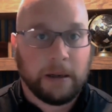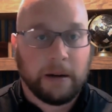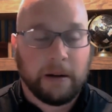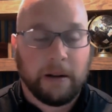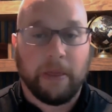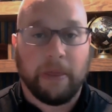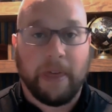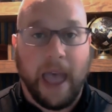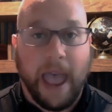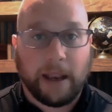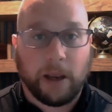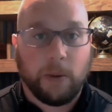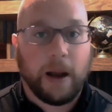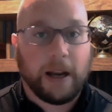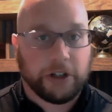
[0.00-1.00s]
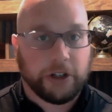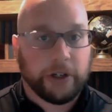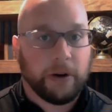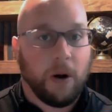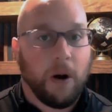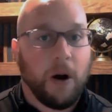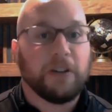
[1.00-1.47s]
That question
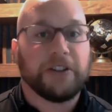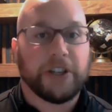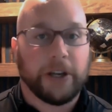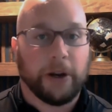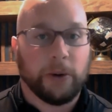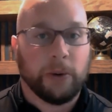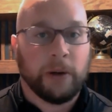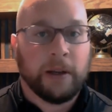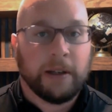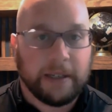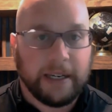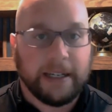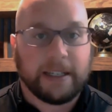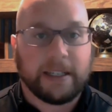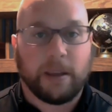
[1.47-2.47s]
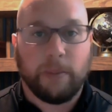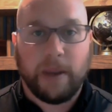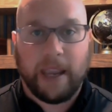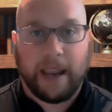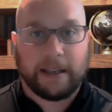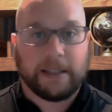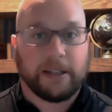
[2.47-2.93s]
also needs to
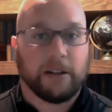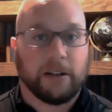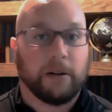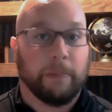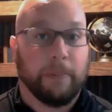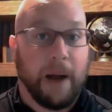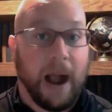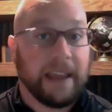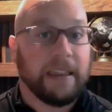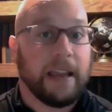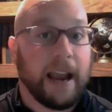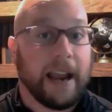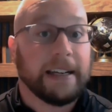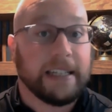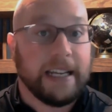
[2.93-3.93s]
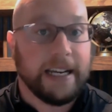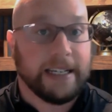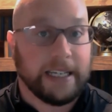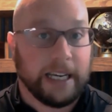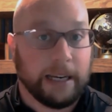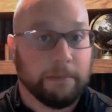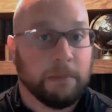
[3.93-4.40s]
be answered by the IT
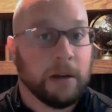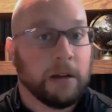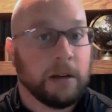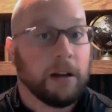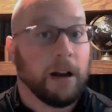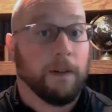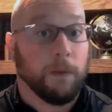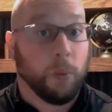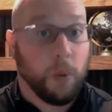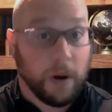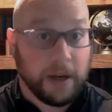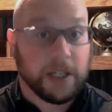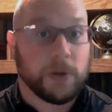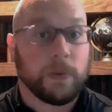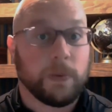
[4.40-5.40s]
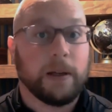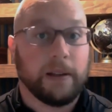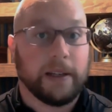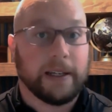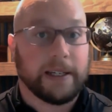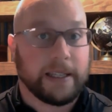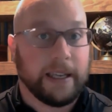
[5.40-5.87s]
team of what is
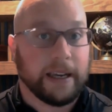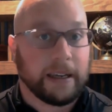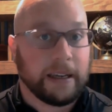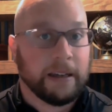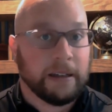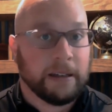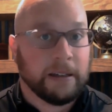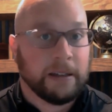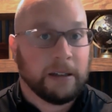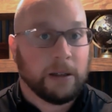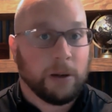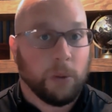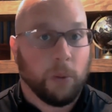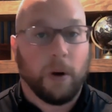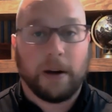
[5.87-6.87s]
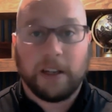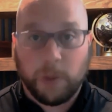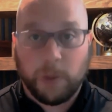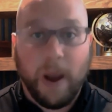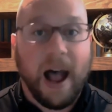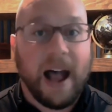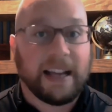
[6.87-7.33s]
realistic, what is
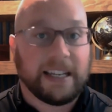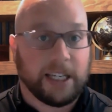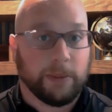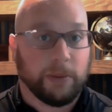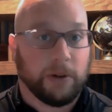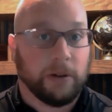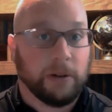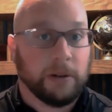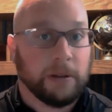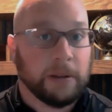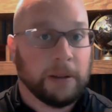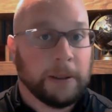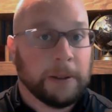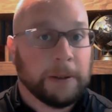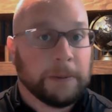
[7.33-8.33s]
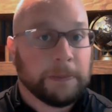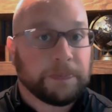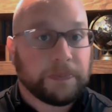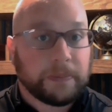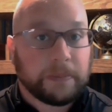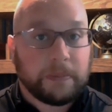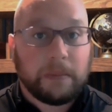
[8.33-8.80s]
possible,
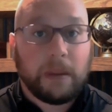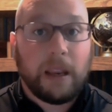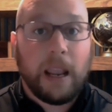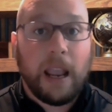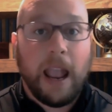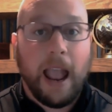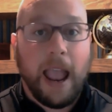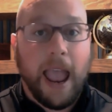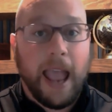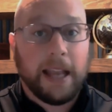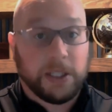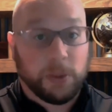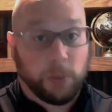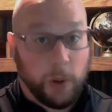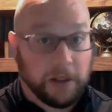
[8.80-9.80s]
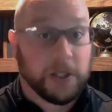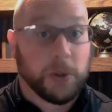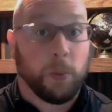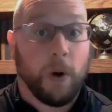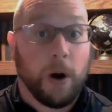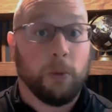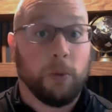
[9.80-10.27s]
as well as
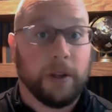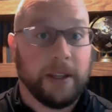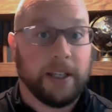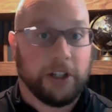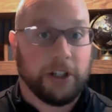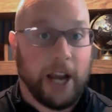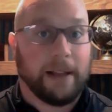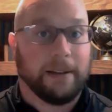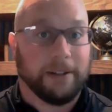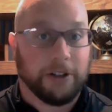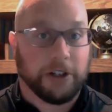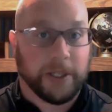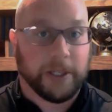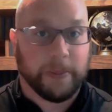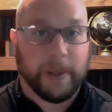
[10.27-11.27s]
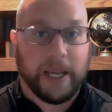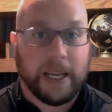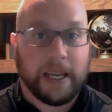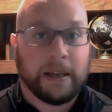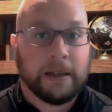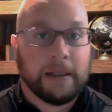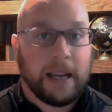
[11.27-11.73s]
what would the challenges
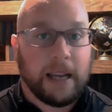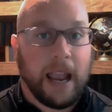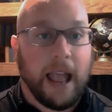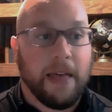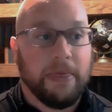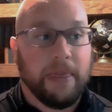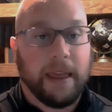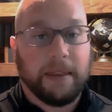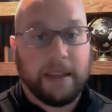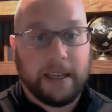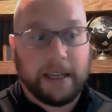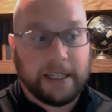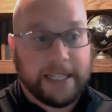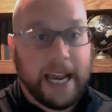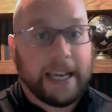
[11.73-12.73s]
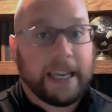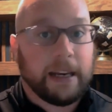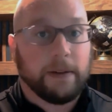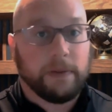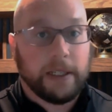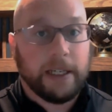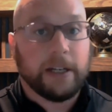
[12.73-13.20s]
be. And then the
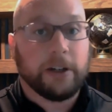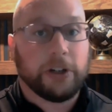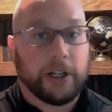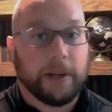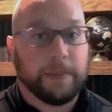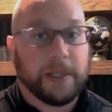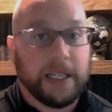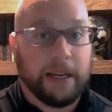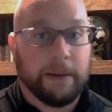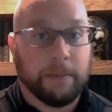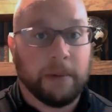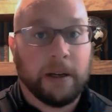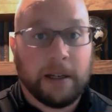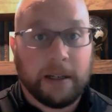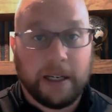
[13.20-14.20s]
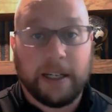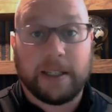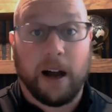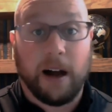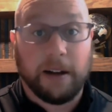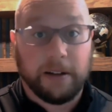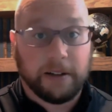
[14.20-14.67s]
executive leadership team needs
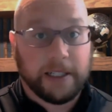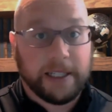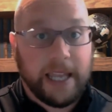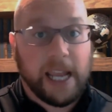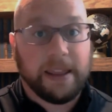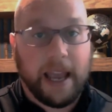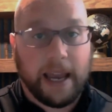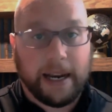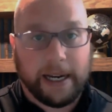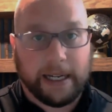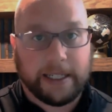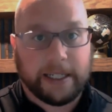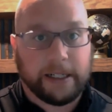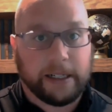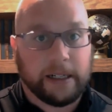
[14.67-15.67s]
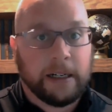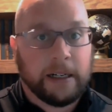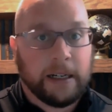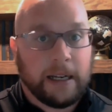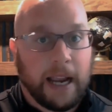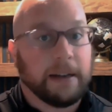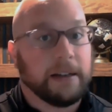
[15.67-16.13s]
to understand that answer
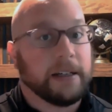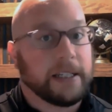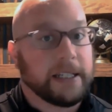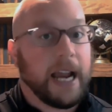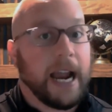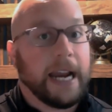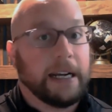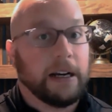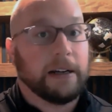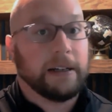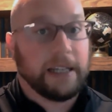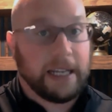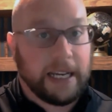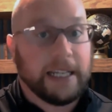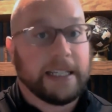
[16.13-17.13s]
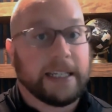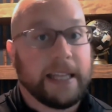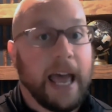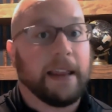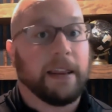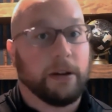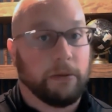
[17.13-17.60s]
and decide on, is
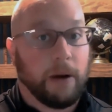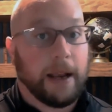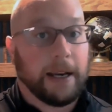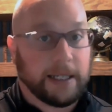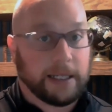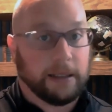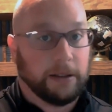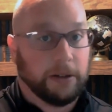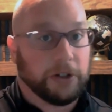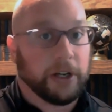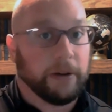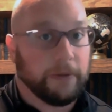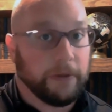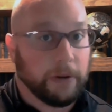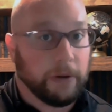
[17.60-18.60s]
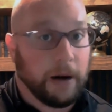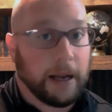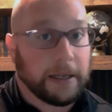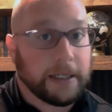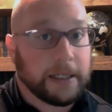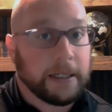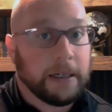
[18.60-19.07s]
that the right solution for
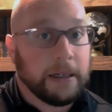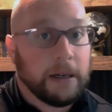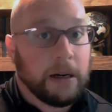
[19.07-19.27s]
us?